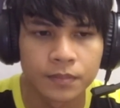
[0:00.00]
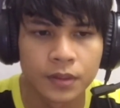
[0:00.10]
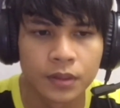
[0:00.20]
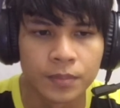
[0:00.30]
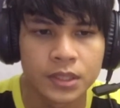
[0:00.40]

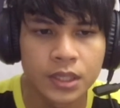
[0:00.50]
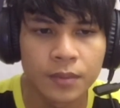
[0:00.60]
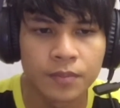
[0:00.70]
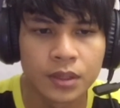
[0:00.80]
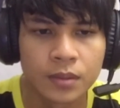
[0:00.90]
A PC
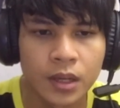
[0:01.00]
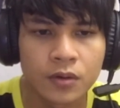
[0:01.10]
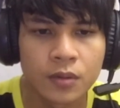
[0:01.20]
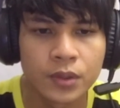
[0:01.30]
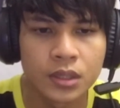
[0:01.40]
can be a
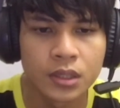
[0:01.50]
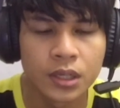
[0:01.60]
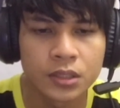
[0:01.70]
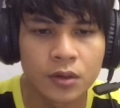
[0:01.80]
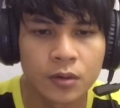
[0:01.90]
microcomputer,
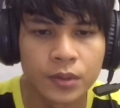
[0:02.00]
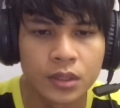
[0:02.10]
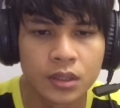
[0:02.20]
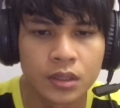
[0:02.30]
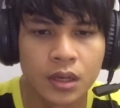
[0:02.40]
desktop
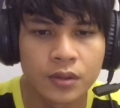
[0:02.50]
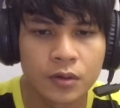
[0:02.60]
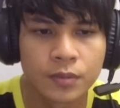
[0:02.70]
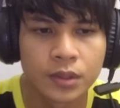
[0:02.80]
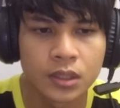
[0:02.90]
computer, a laptop
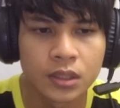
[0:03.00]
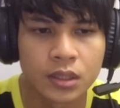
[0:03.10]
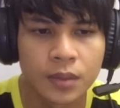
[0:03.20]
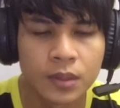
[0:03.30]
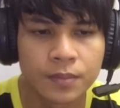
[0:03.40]
computer, a
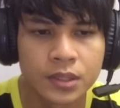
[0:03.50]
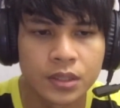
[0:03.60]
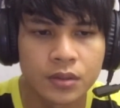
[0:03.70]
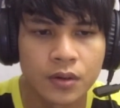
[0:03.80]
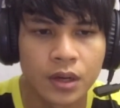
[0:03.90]
tablet
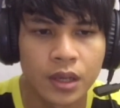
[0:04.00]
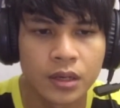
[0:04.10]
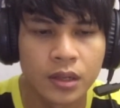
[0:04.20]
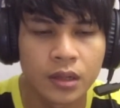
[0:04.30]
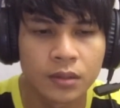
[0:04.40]
PC, or a
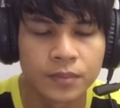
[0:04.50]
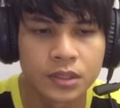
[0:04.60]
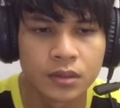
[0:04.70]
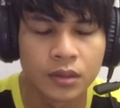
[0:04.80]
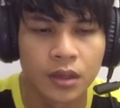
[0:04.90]
handheld
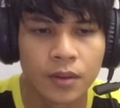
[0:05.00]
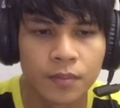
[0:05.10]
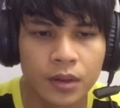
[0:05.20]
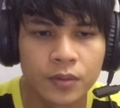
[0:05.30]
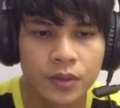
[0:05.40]
PC.
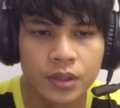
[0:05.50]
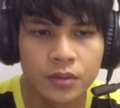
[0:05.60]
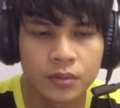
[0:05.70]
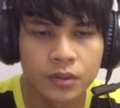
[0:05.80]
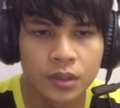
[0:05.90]
But
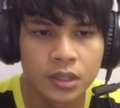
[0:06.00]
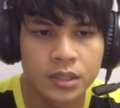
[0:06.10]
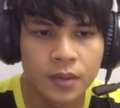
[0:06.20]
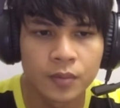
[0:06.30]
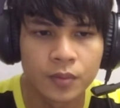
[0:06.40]
in this
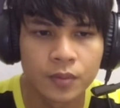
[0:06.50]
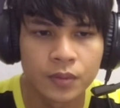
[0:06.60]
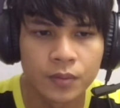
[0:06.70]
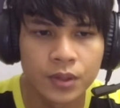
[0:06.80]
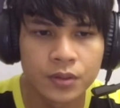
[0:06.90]
lab,
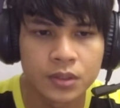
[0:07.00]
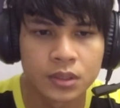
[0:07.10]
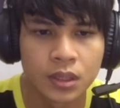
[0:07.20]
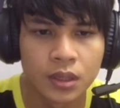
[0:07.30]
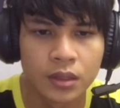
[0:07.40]
we use
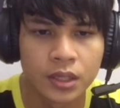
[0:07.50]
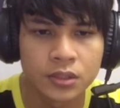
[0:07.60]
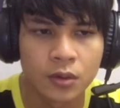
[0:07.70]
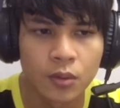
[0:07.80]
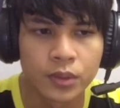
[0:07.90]

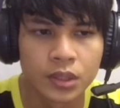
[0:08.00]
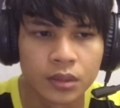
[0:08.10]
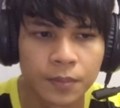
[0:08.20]
desktop computer.